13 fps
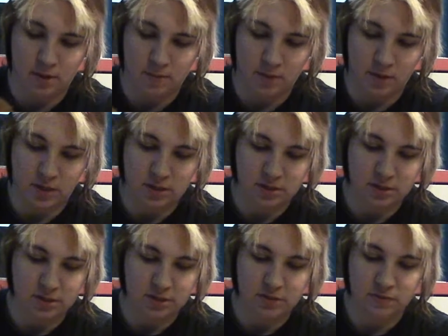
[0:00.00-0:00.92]
But he
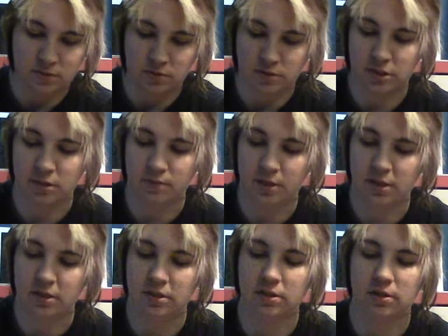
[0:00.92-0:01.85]
sells for wholesale
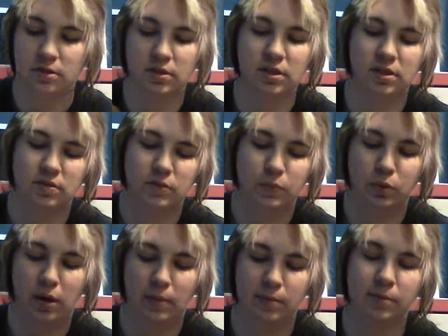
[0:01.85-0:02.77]
prices, so this is
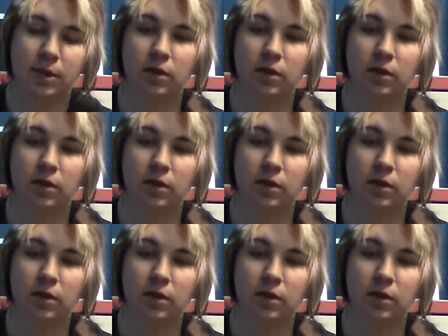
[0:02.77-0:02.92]
probably